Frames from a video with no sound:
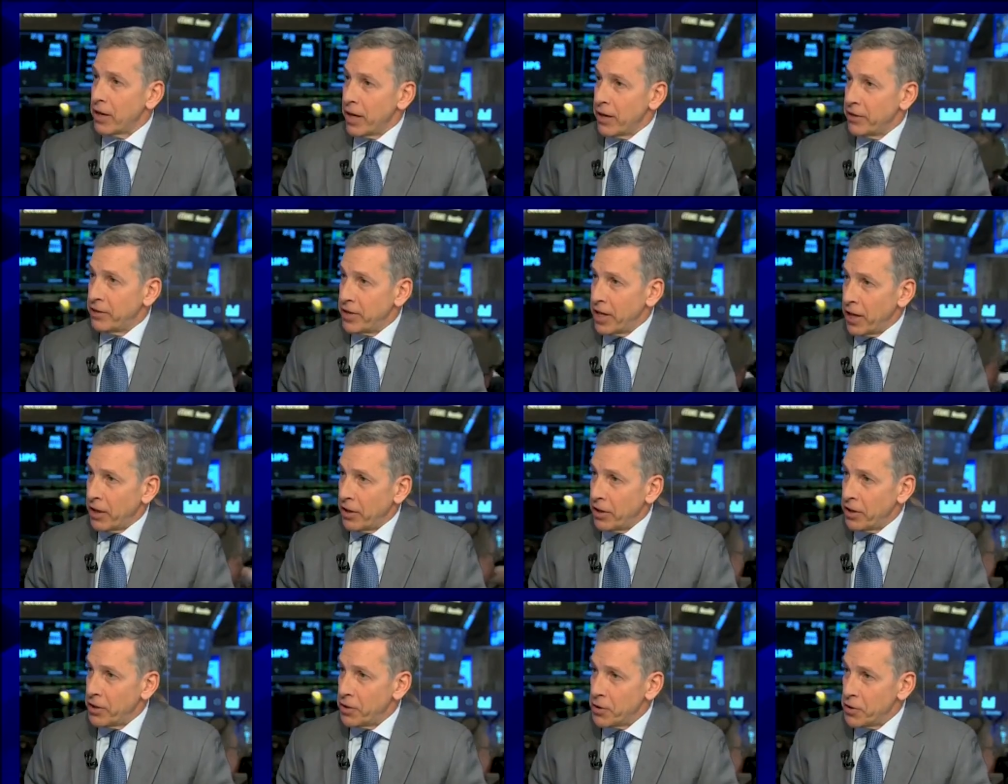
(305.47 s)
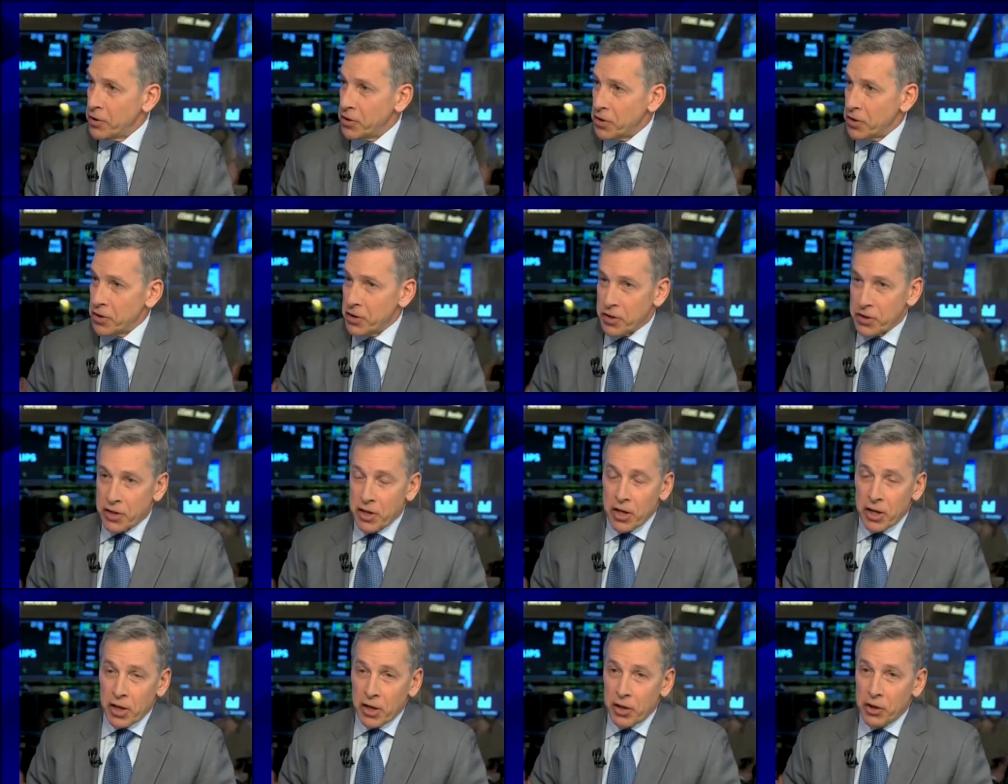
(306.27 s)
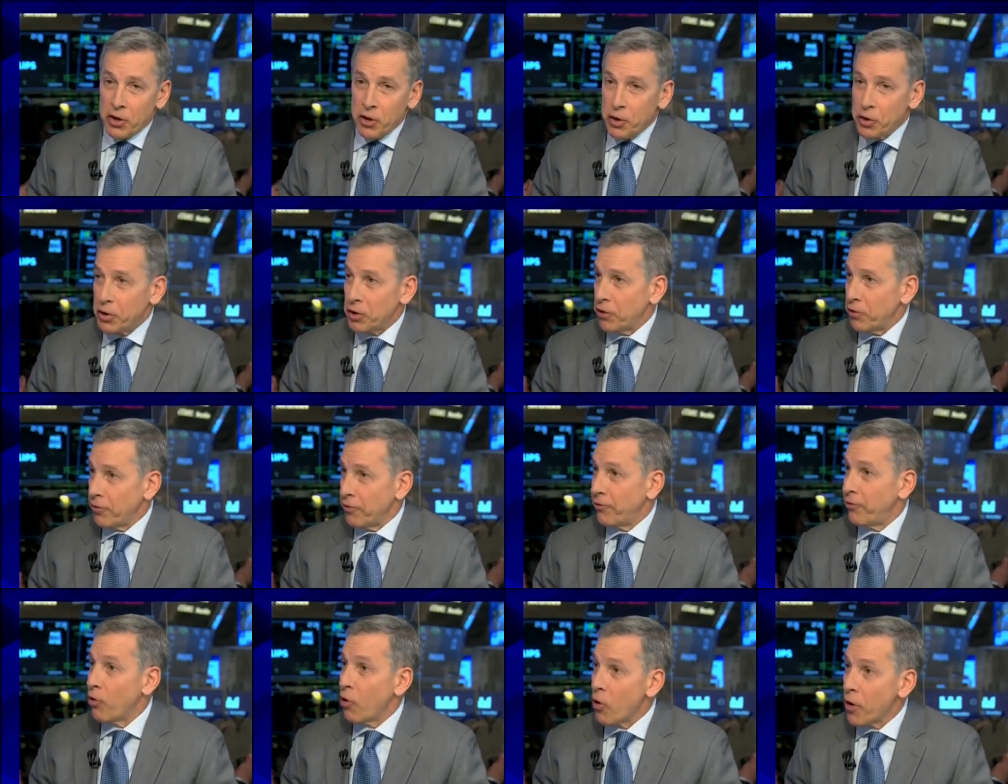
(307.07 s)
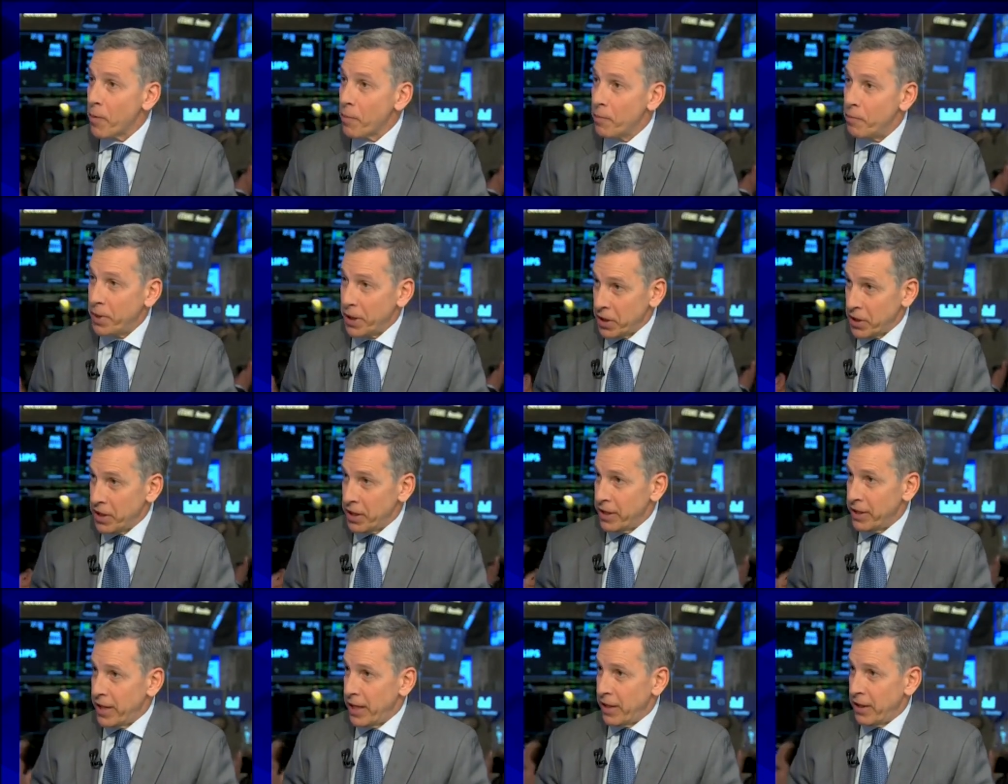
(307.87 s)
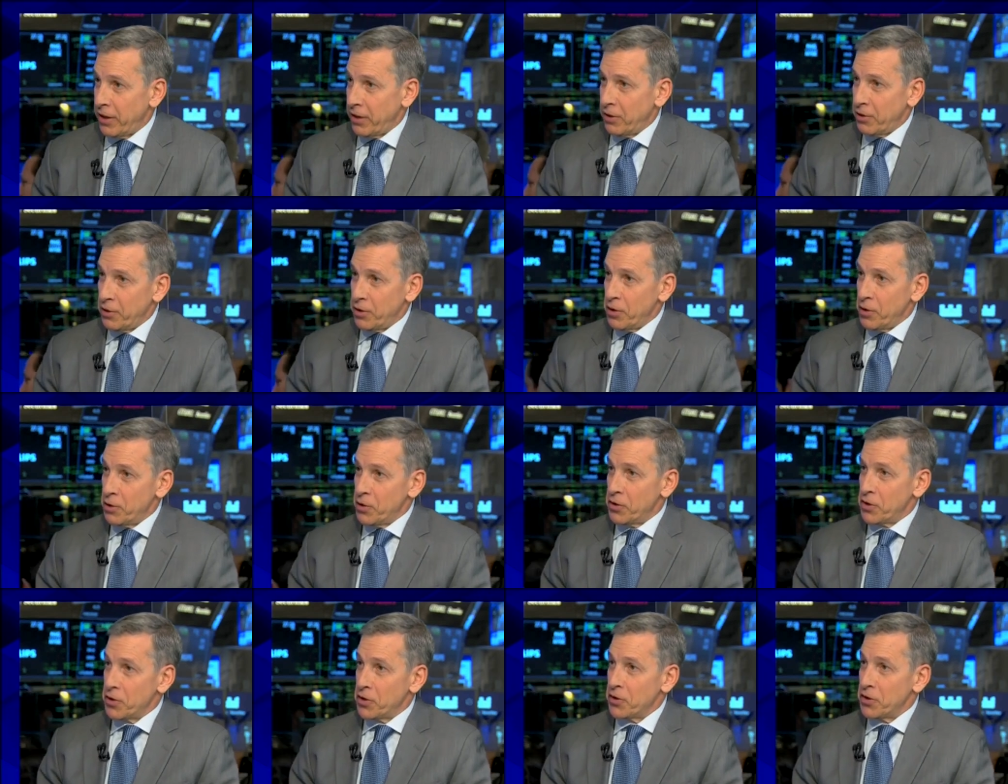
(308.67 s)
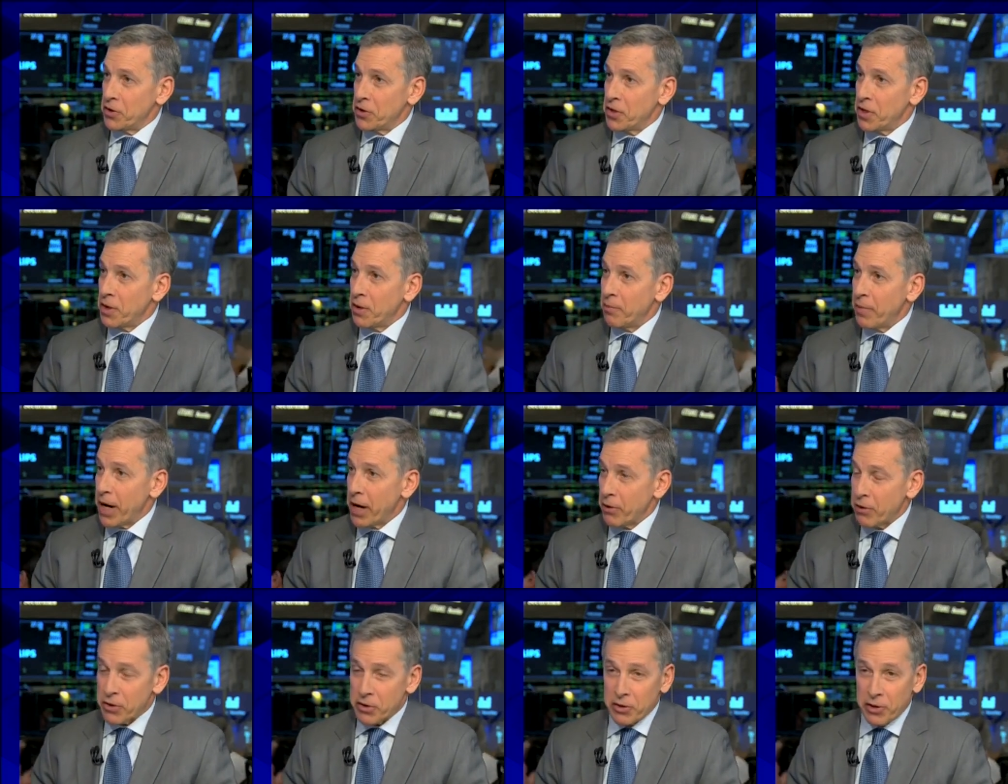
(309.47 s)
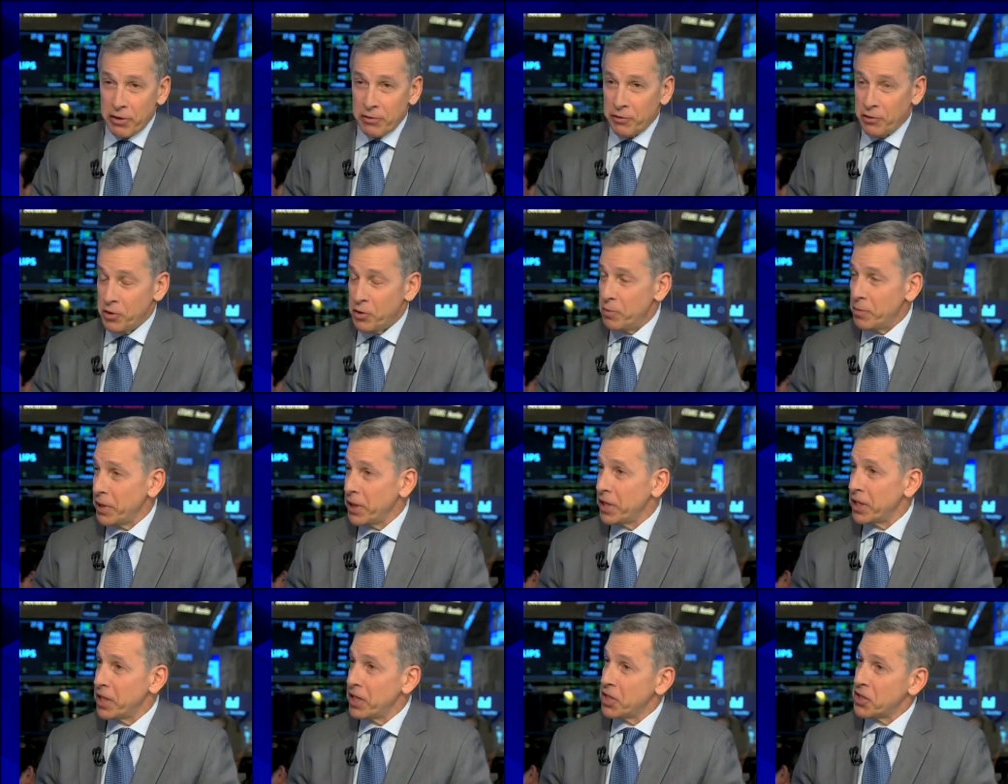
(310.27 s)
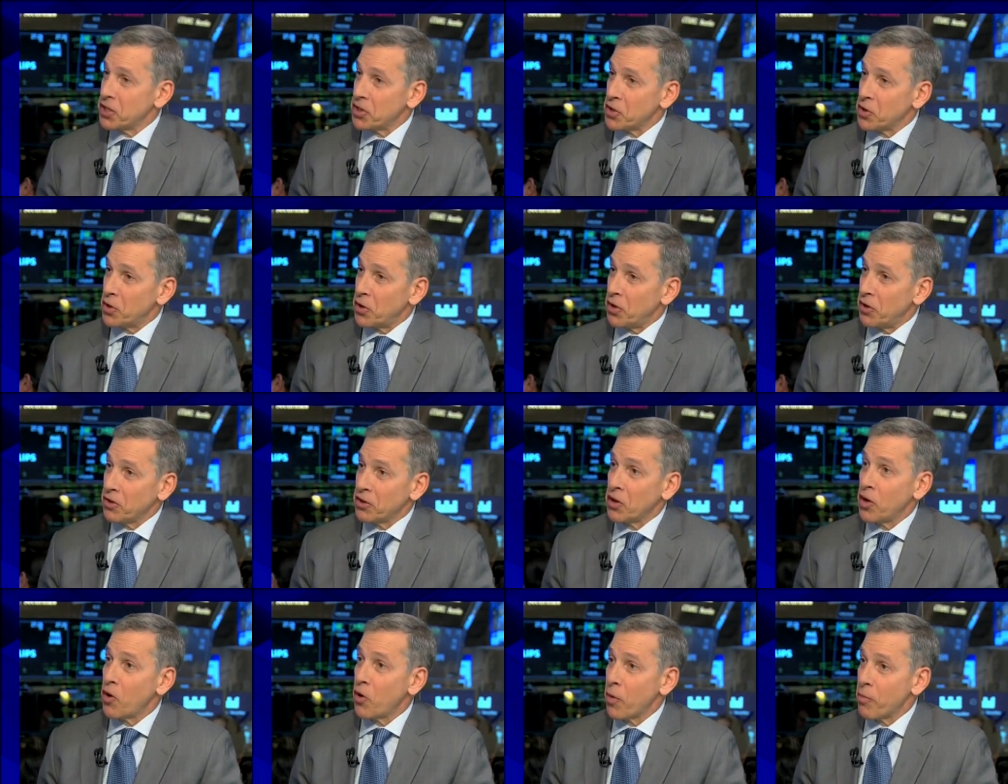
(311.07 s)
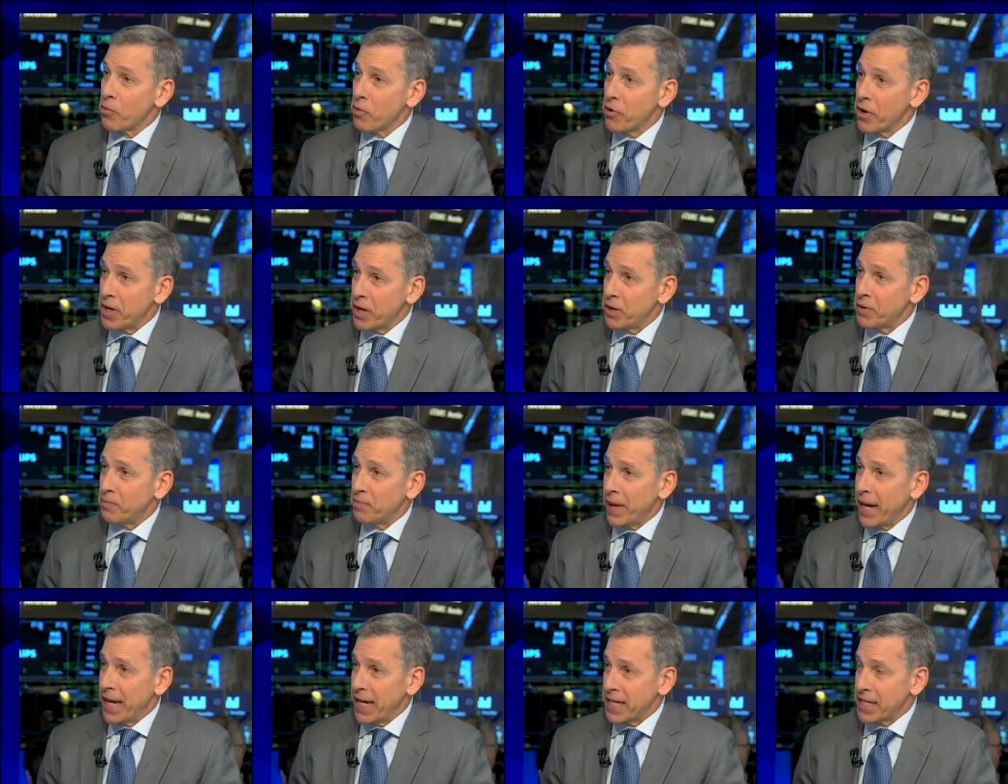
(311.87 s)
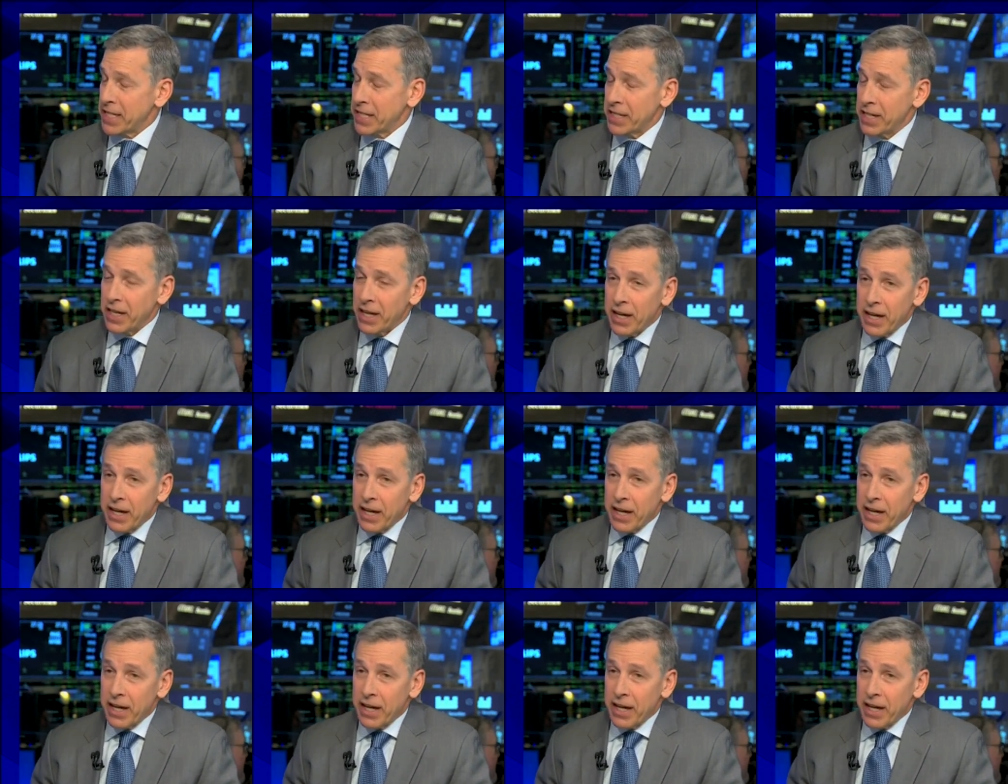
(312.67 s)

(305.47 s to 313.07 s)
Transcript: daily users. Google, 4 billion daily users. Microsoft, 2 million installed corporate base.